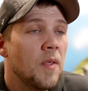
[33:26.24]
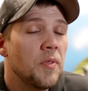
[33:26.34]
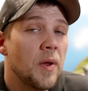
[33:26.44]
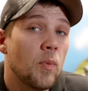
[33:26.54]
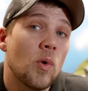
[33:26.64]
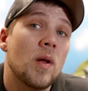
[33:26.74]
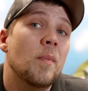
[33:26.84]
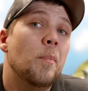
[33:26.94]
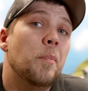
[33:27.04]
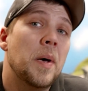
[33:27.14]

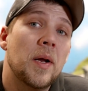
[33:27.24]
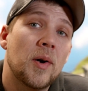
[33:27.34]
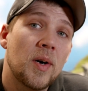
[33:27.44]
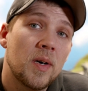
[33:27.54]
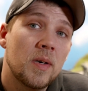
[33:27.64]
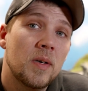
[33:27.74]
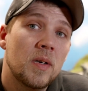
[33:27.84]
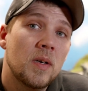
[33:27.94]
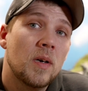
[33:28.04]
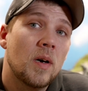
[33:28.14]
run better
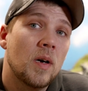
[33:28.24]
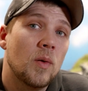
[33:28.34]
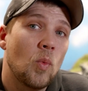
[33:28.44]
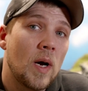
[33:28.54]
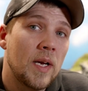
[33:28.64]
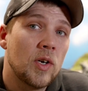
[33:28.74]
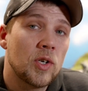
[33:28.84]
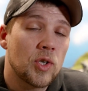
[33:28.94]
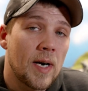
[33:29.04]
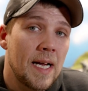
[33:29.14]
on wider
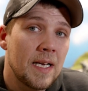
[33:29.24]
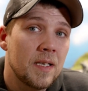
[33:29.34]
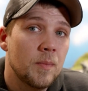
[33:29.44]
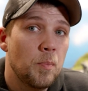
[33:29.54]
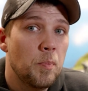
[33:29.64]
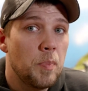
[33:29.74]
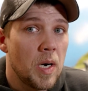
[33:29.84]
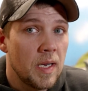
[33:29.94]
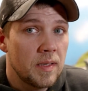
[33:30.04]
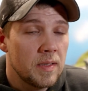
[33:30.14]
track,
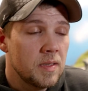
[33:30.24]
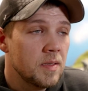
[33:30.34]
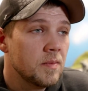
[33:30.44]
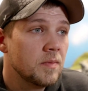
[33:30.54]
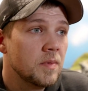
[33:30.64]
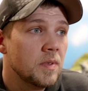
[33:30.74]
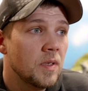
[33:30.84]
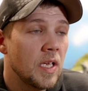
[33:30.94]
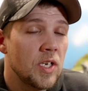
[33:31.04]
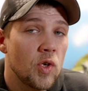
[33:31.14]
but
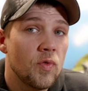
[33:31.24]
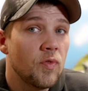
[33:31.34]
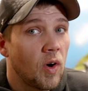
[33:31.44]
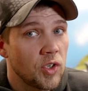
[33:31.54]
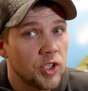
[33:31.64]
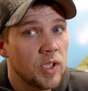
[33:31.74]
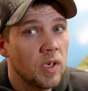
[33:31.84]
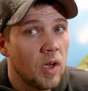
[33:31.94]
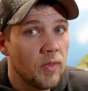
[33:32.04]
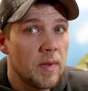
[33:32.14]
they do function
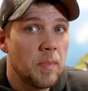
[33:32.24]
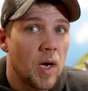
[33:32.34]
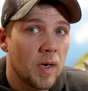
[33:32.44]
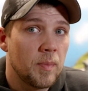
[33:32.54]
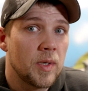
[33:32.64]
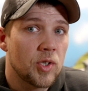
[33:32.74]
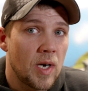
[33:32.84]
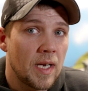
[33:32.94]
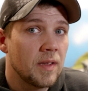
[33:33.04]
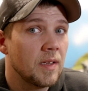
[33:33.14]
on the Bachmann
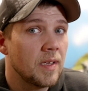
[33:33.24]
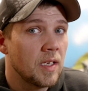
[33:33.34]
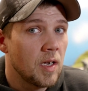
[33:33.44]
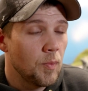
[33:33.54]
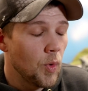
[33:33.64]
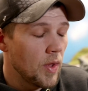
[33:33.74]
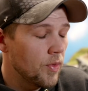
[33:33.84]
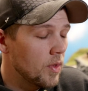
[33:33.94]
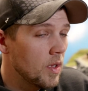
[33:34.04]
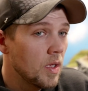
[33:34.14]
track that they come with.
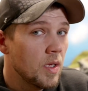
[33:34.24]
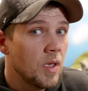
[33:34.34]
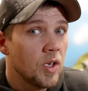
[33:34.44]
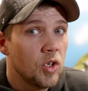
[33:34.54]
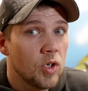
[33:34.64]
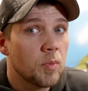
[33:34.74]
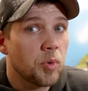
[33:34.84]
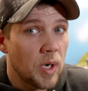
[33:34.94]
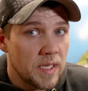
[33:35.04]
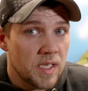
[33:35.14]
Good
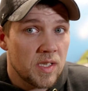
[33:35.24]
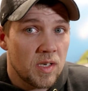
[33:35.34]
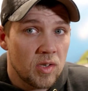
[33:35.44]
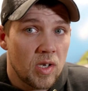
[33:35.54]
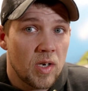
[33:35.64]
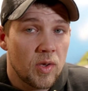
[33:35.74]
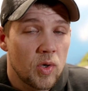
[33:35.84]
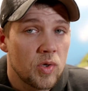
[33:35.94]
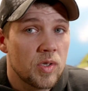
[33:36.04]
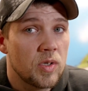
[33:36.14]
prices on a lot of
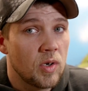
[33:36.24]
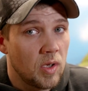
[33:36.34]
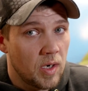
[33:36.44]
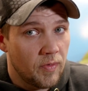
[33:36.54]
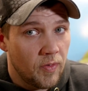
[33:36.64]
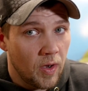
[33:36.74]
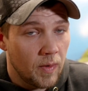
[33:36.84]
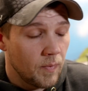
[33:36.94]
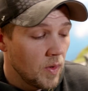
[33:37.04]
those. They're a lot of fun.